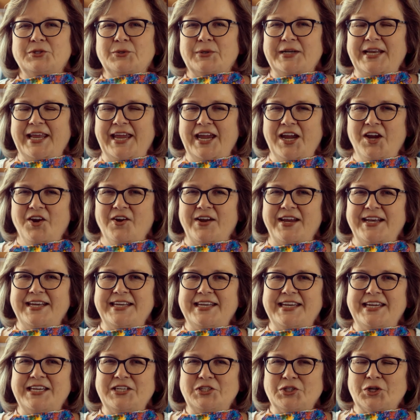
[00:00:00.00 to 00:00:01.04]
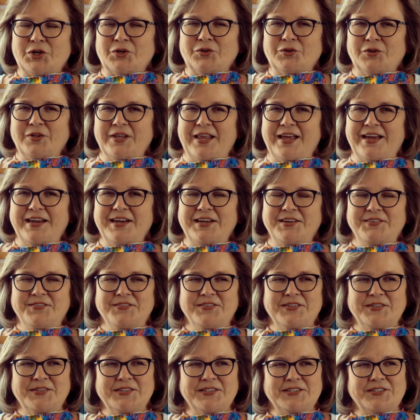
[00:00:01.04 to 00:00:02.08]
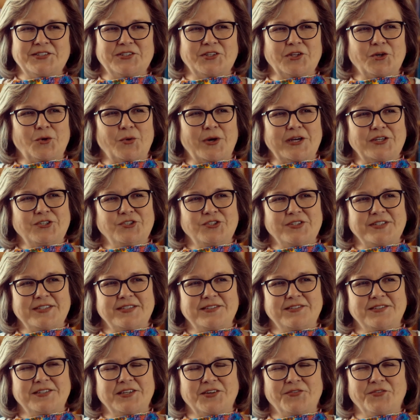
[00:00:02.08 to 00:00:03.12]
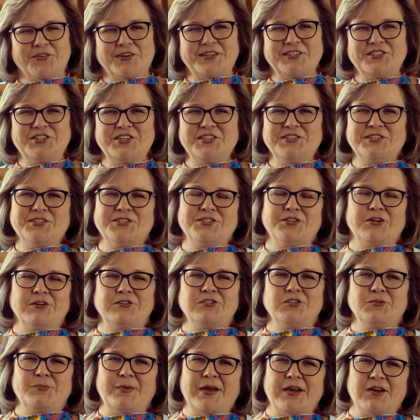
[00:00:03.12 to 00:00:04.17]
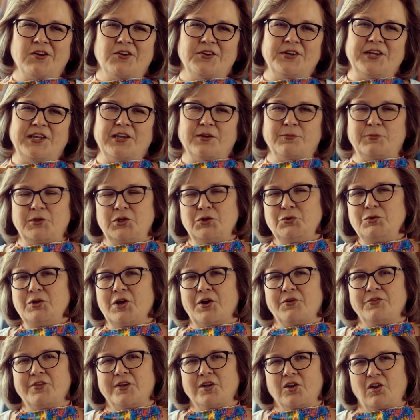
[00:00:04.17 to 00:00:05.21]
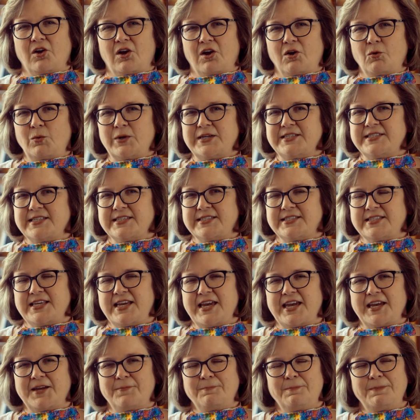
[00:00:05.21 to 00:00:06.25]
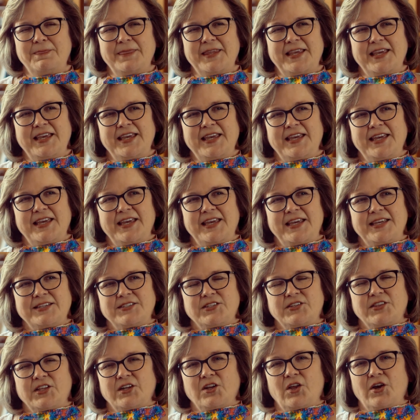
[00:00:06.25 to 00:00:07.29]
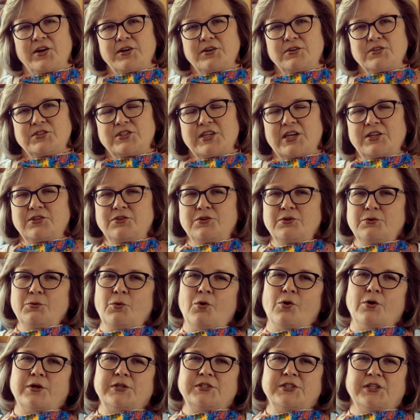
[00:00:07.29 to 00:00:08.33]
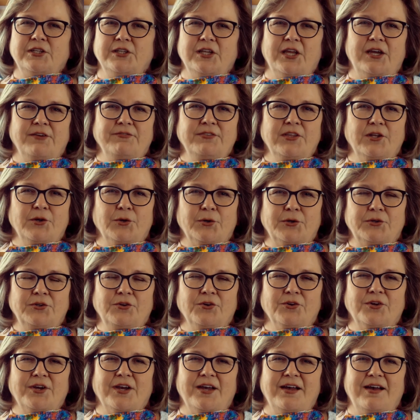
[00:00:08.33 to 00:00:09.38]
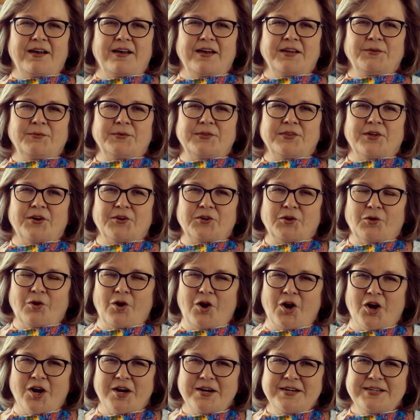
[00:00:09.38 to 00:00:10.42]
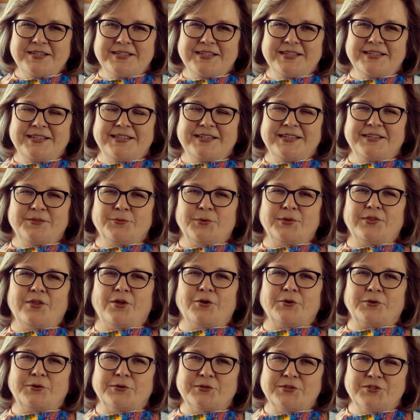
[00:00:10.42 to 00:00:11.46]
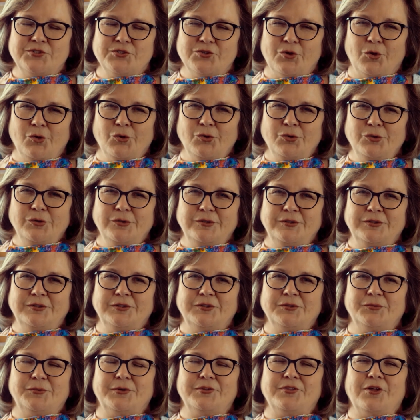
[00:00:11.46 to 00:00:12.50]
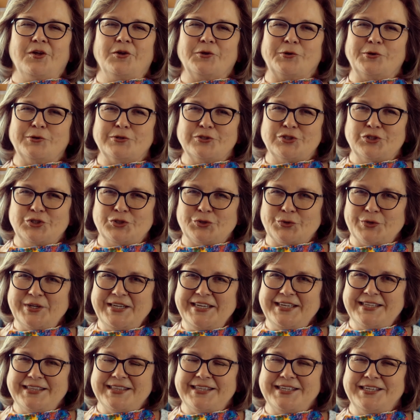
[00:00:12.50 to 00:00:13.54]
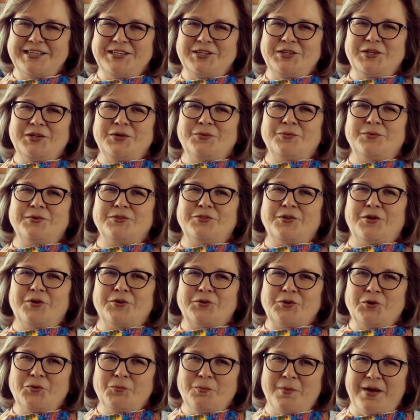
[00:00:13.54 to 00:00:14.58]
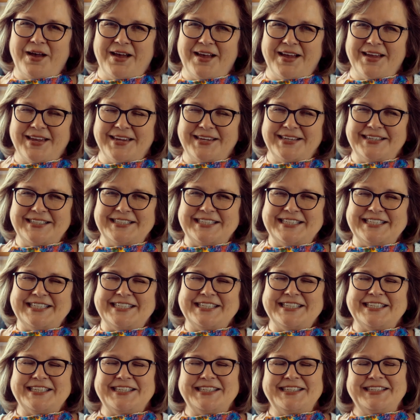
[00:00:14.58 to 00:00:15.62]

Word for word: to inherit eternal life? So the question's different. And Jesus turns it back on him. You know the law. What does it say? So the lawyer said, You are to love the Lord your God with all your heart, with all your soul, with all your strength, with all your mind.